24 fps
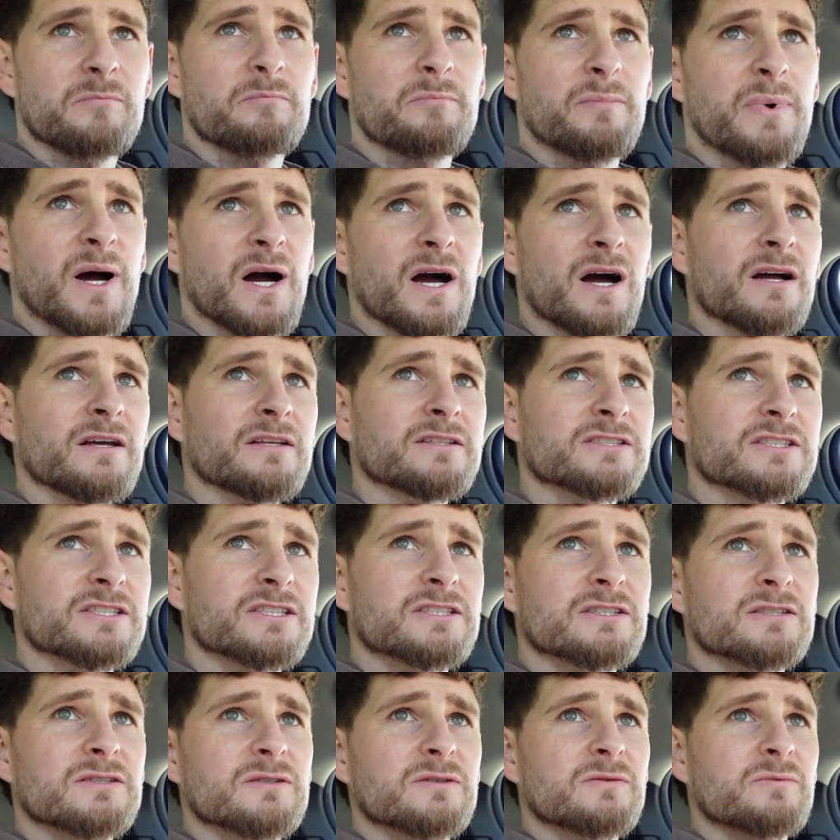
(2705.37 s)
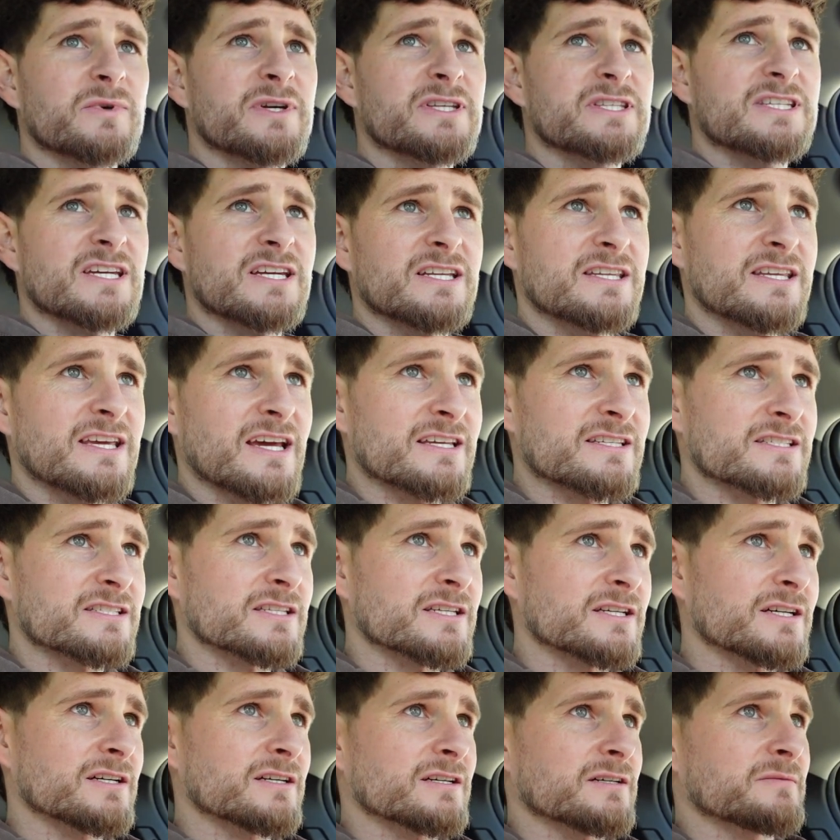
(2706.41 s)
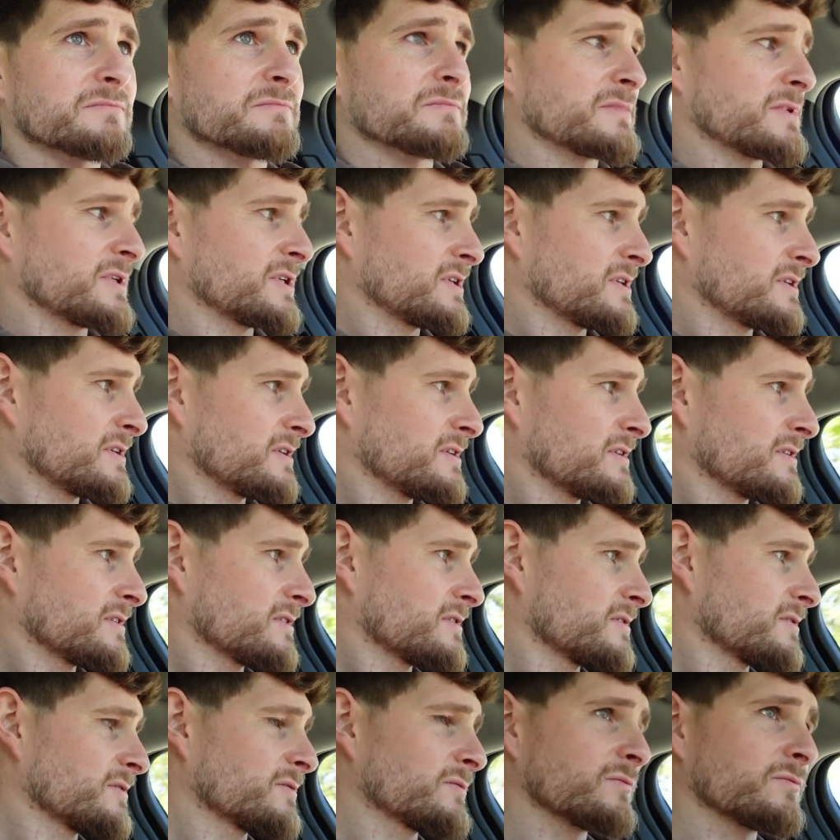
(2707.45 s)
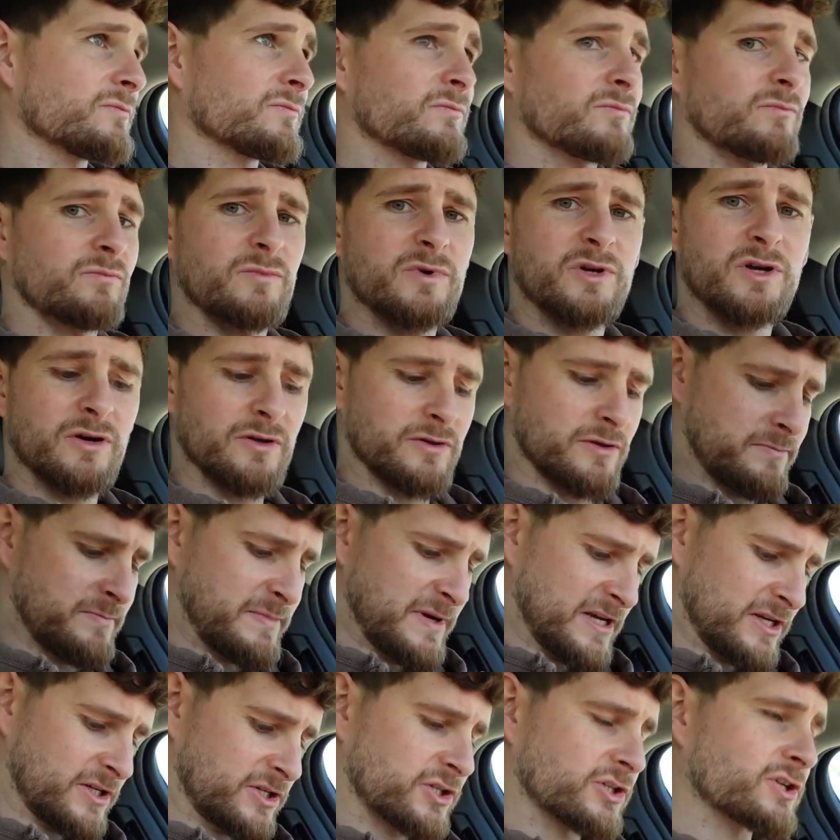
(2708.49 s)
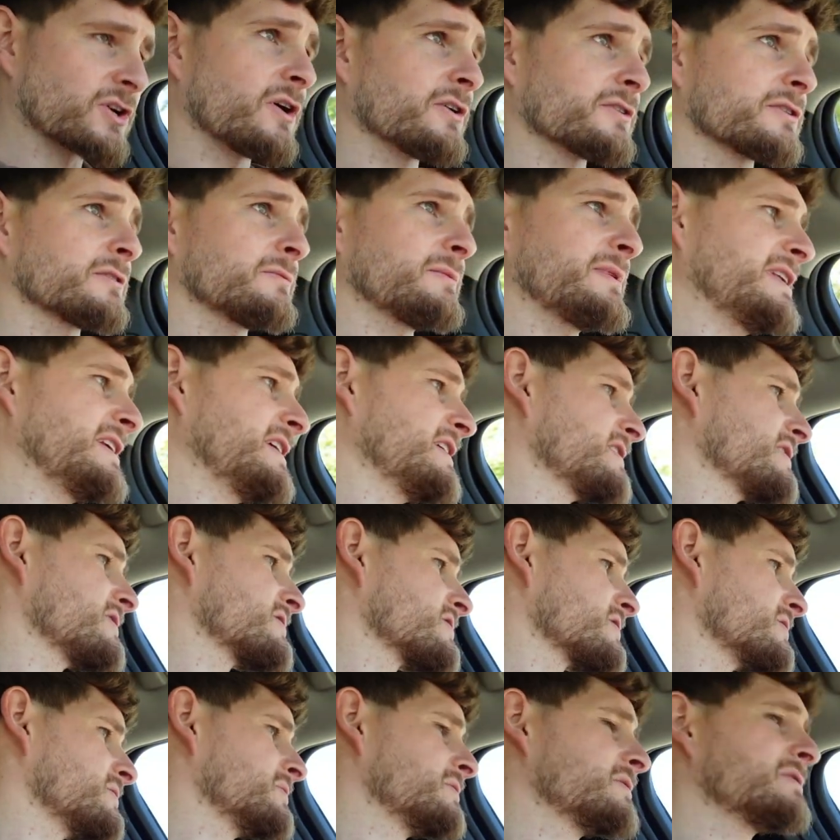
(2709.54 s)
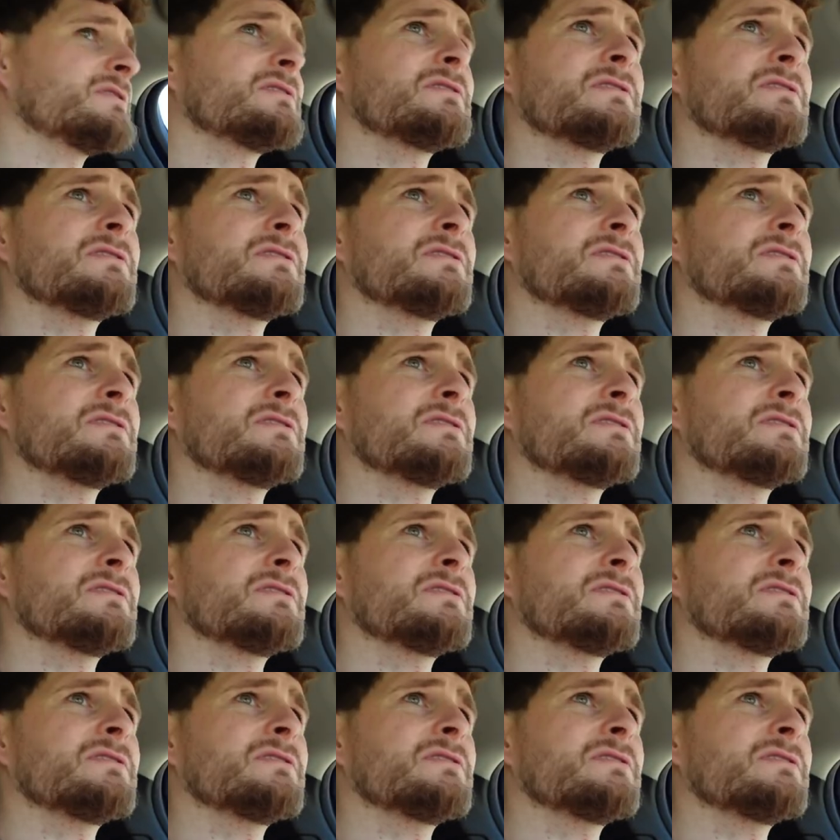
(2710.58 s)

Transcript: But we did get some, we got the bit shot that we needed to.